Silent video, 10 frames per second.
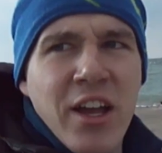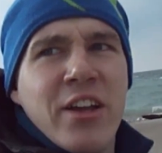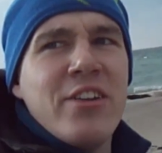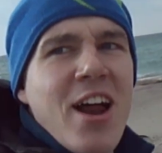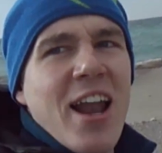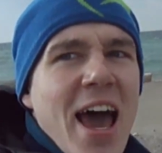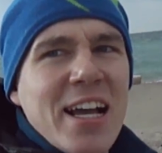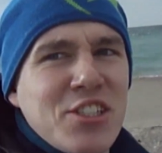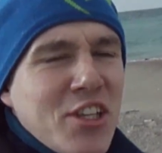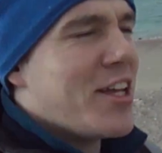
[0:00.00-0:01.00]
You're not
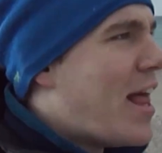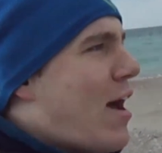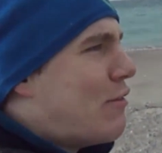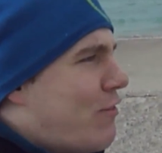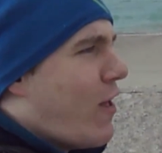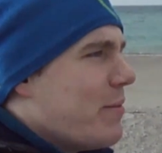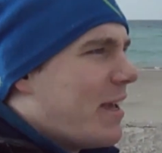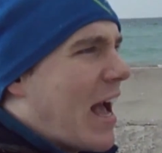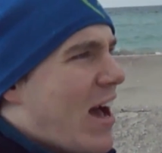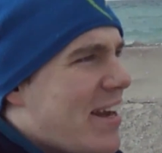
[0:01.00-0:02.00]
actually allowed
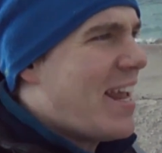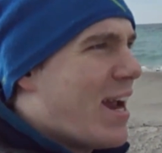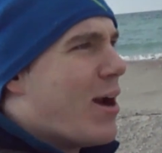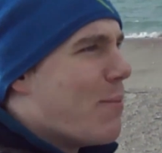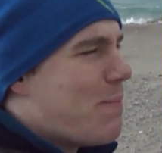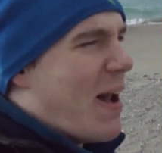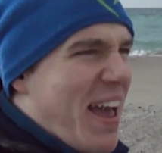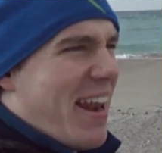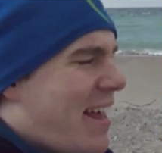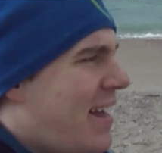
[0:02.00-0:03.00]
filming on here,
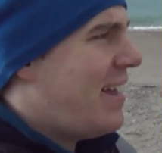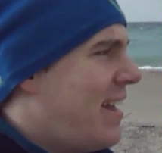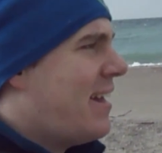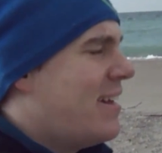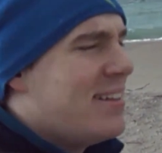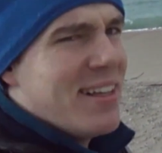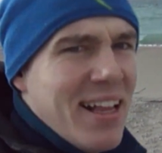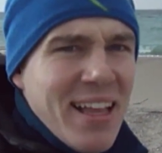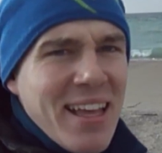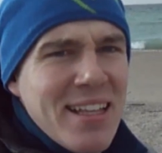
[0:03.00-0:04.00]
but
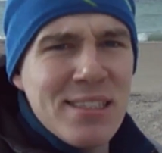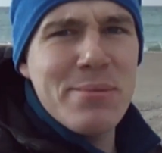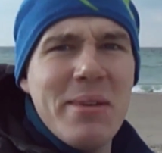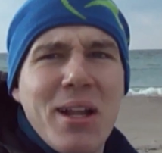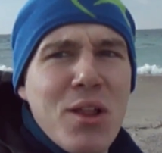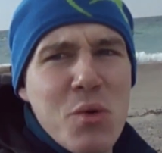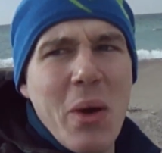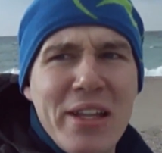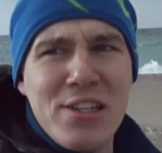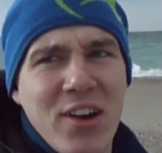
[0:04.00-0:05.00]
it's the middle of
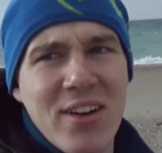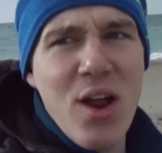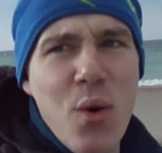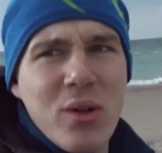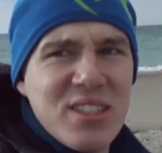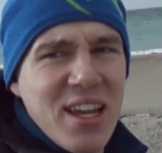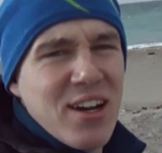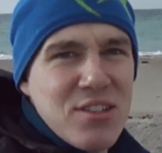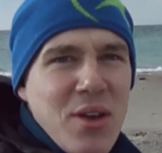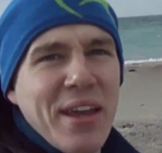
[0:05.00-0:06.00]
winter and no one's
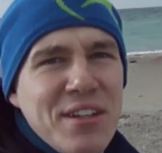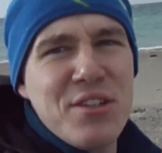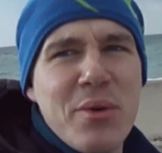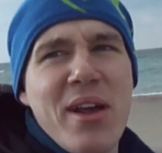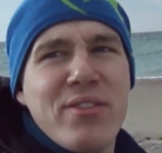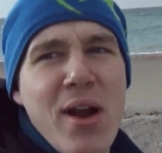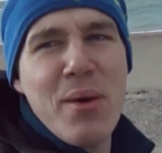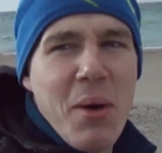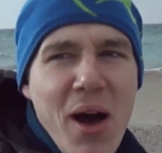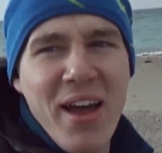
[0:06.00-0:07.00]
here, so I can do whatever I
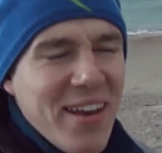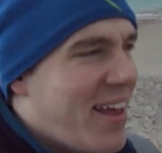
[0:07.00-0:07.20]
want.